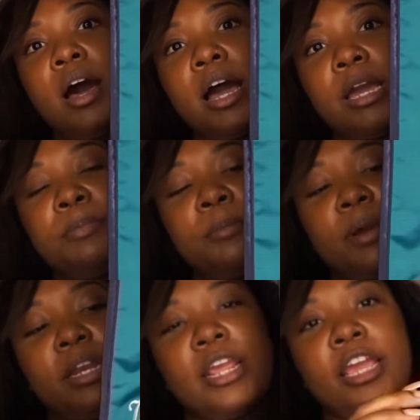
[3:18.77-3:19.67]
I put
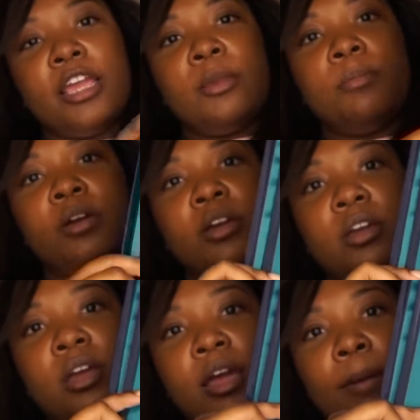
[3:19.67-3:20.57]
my name,
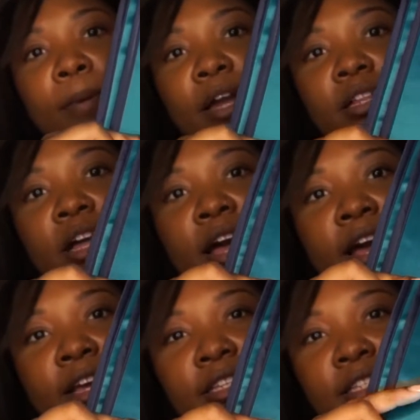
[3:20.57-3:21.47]
my
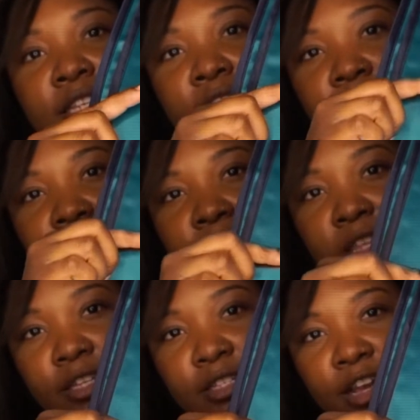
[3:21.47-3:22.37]
class, the
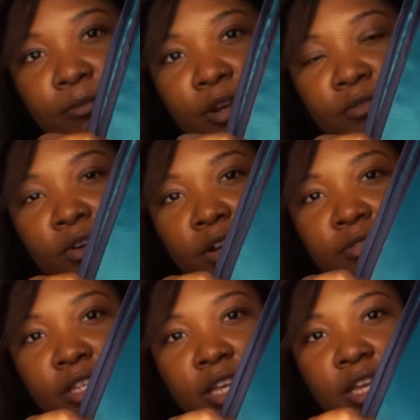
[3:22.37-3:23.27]
things that I've been
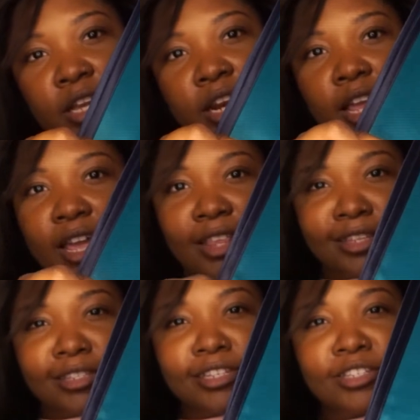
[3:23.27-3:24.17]
involved in, and
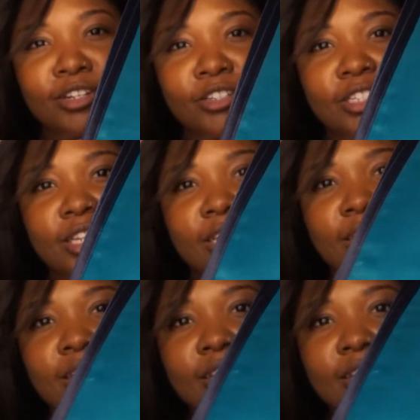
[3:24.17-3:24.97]
this says nursing.